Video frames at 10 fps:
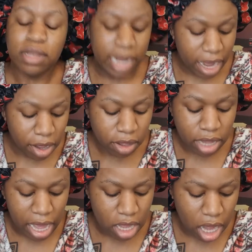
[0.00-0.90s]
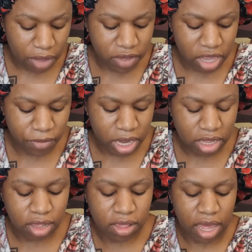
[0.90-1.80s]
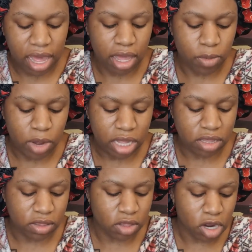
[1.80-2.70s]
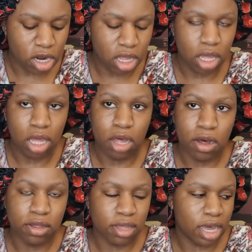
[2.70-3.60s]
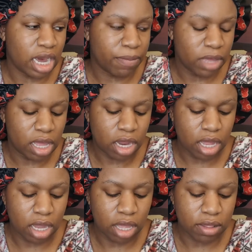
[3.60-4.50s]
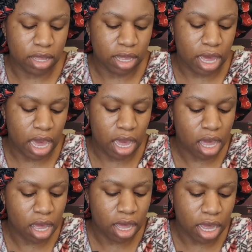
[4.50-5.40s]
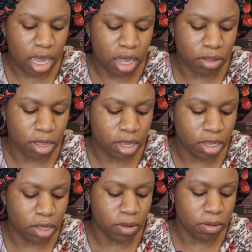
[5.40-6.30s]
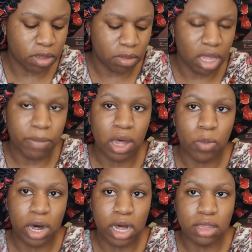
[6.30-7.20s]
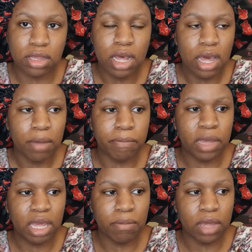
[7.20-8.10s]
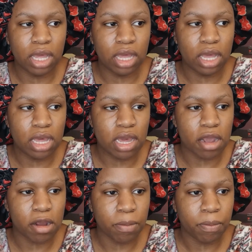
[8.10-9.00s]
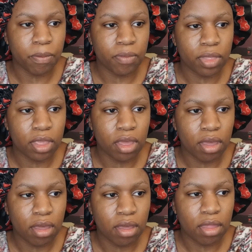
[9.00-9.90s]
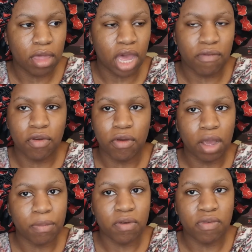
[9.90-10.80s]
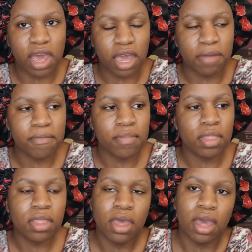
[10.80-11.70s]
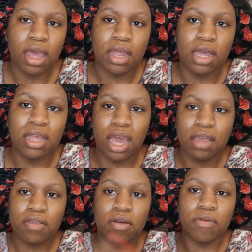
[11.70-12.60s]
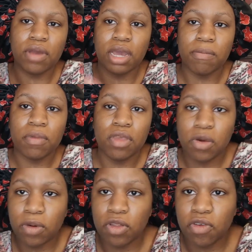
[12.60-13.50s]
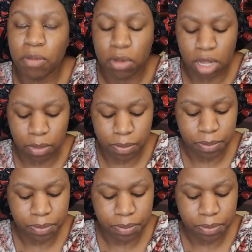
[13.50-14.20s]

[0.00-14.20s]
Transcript: now that Coffee realizes that Watts is dirty, he calls the captain and he's like, hey, I gotta go tell you something about Watts. Meet me here. They have a great buffet. And he takes Kareem to a strip club.